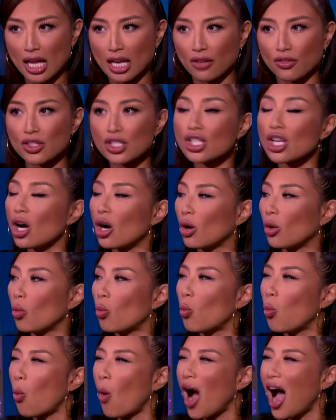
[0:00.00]
And if
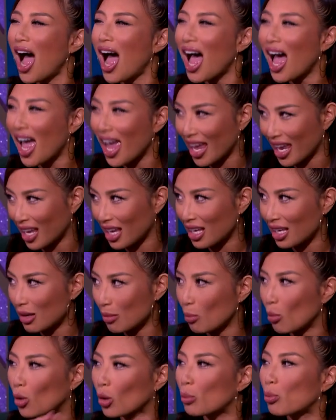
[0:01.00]
so, why?
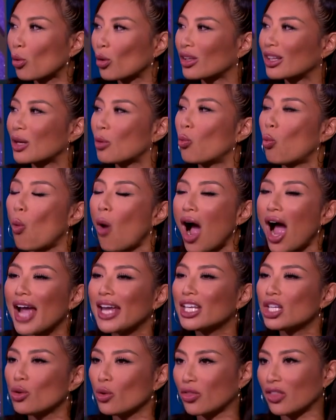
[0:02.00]
More importantly,
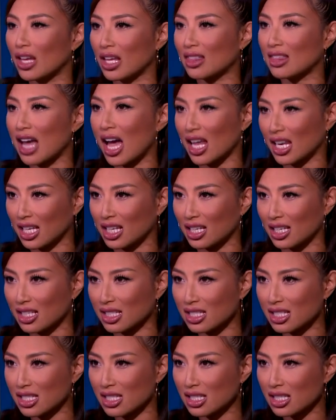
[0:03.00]
why do you think that
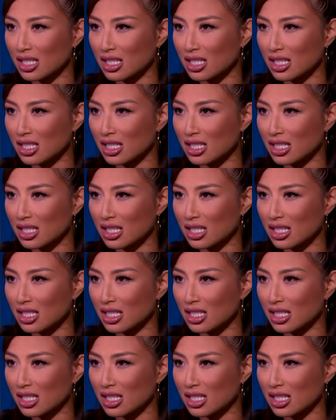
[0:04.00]
is?